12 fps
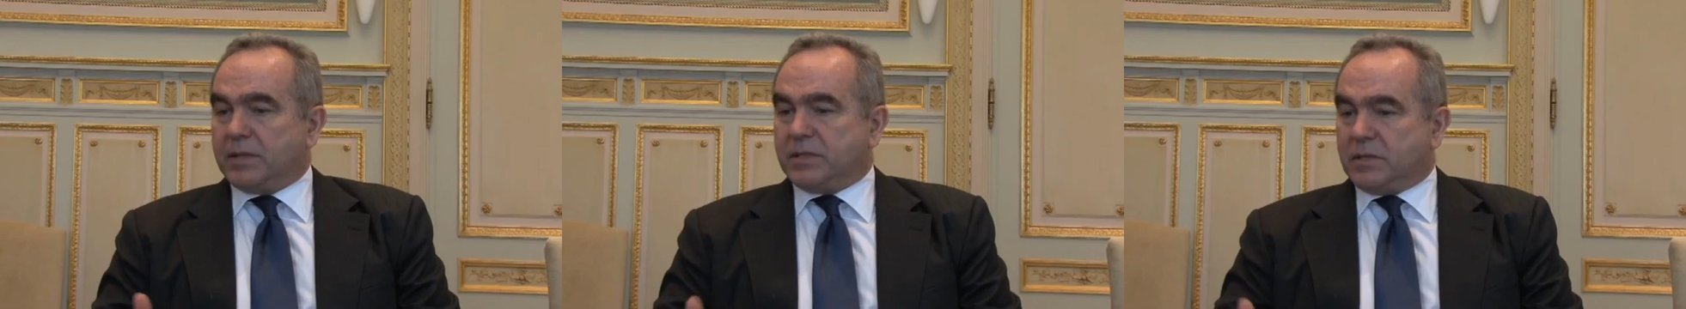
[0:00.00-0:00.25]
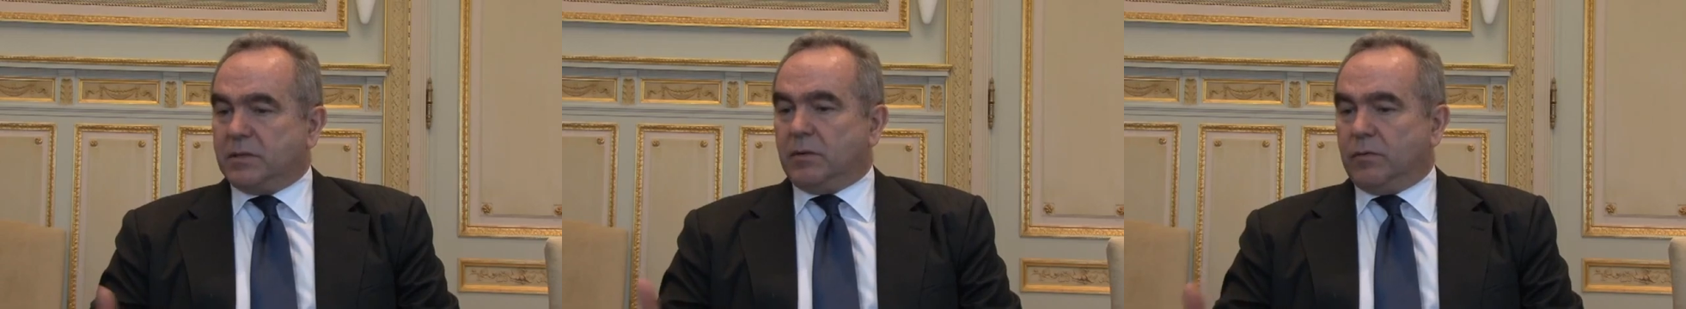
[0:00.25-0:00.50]

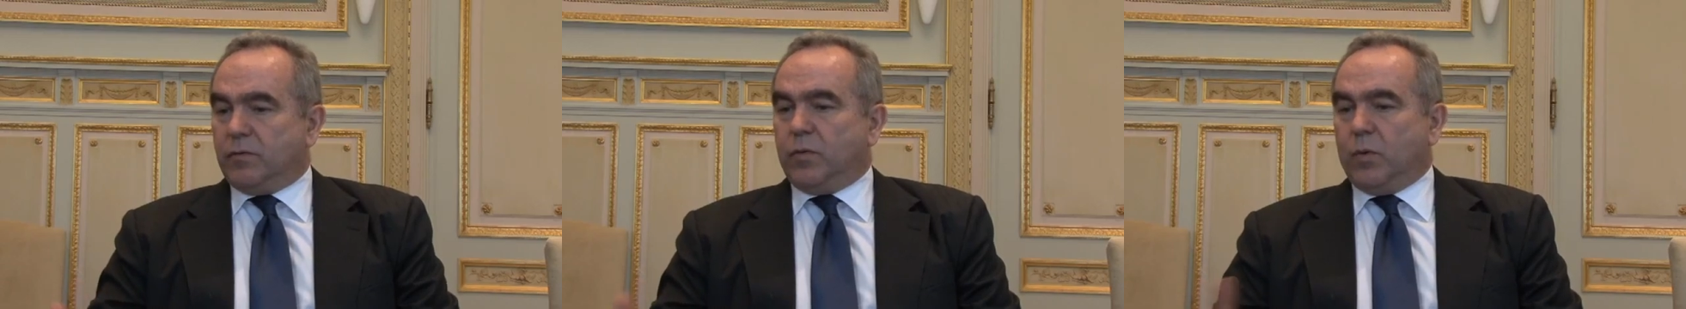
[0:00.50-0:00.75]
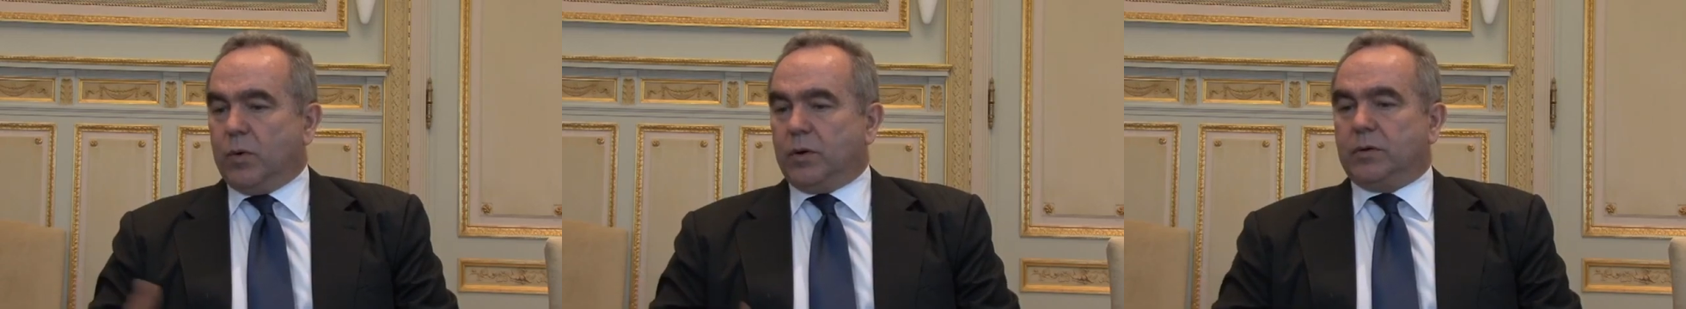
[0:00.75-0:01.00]
still
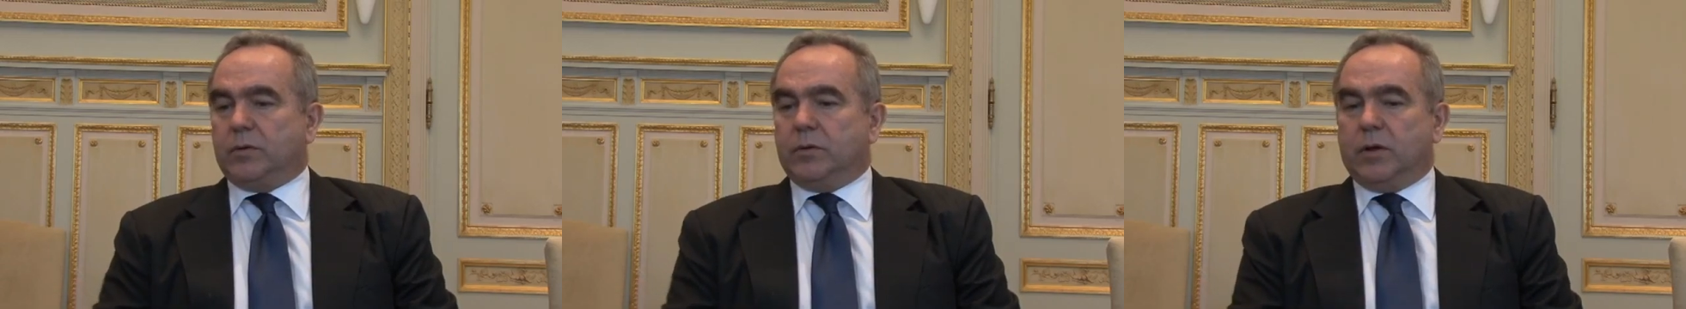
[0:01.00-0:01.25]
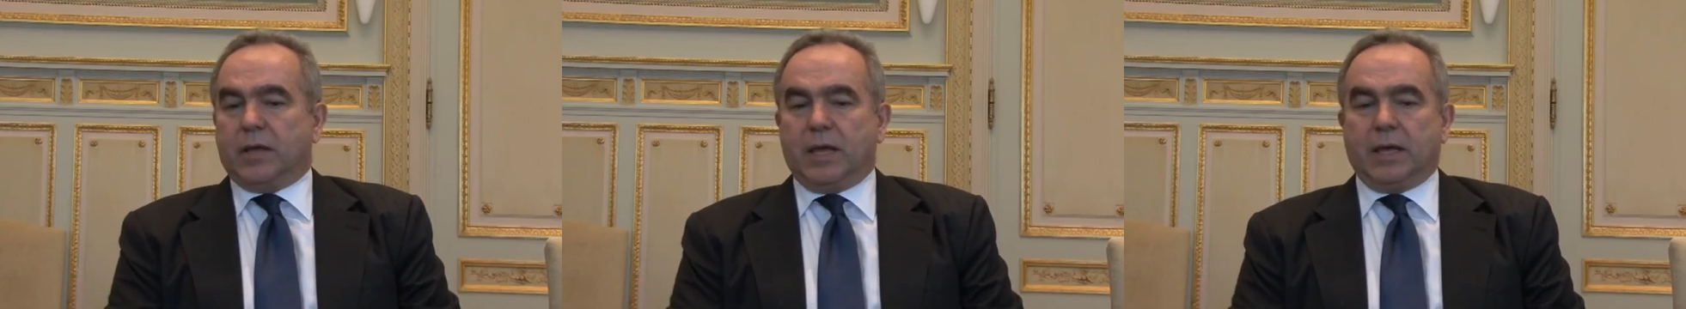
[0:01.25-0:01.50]

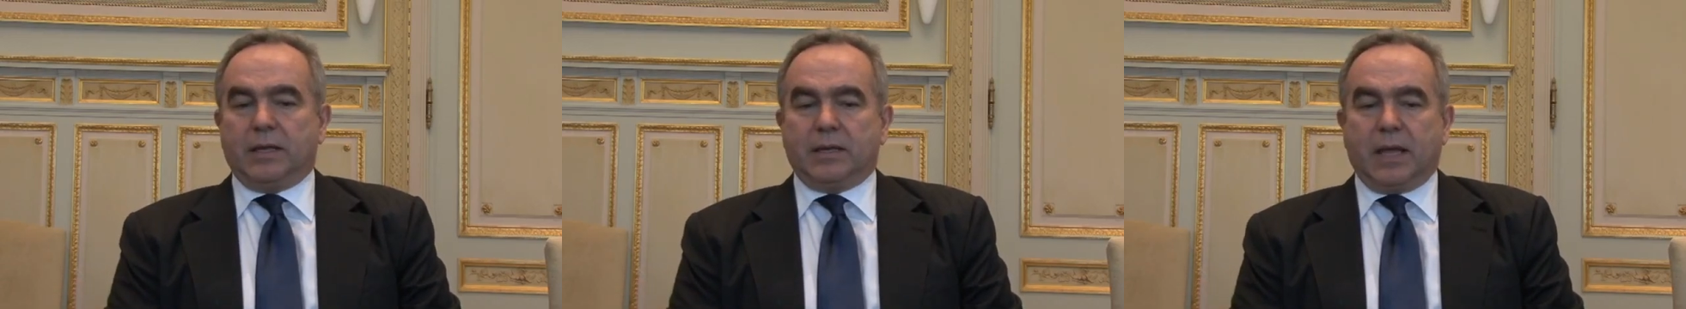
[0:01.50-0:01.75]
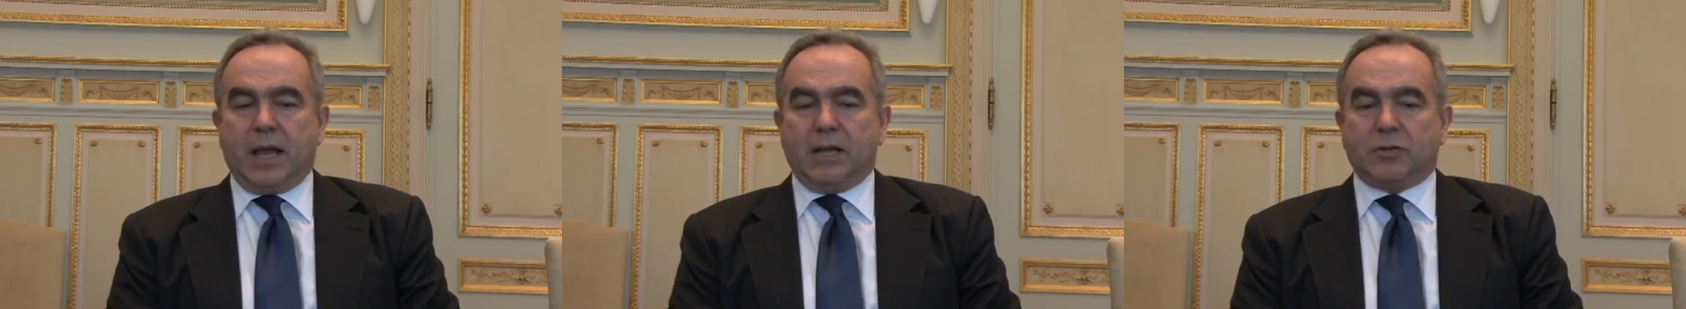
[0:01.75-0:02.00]
forward-looking
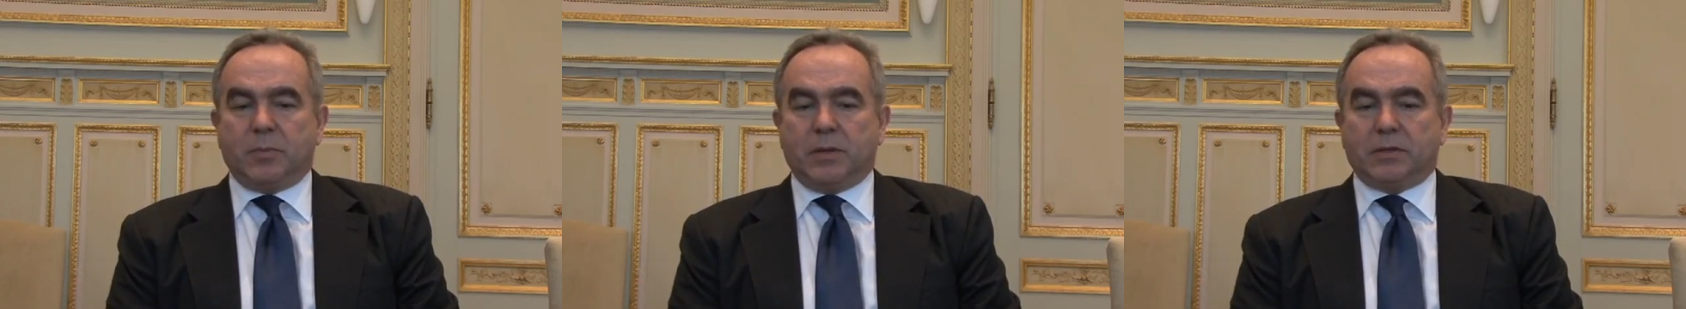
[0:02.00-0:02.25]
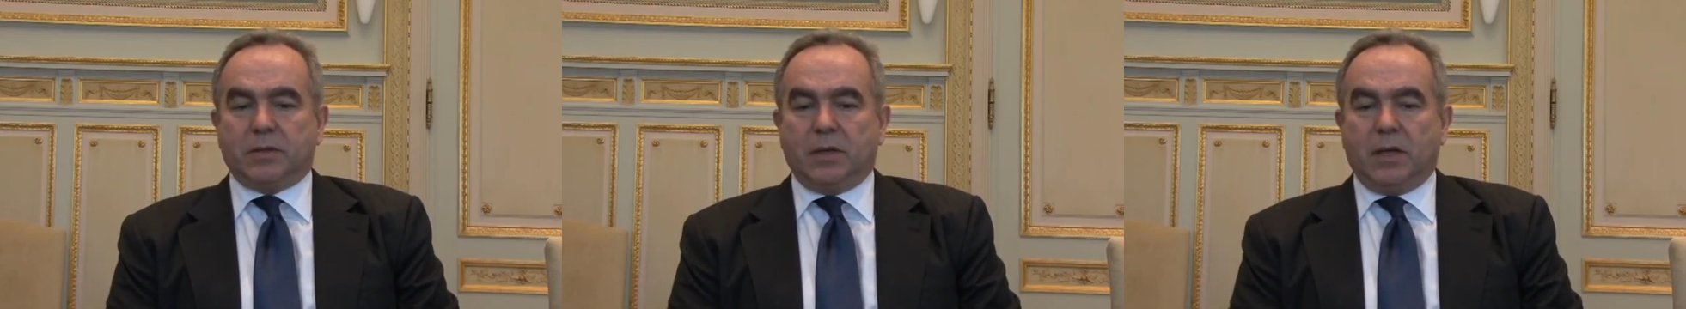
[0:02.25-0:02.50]
engagement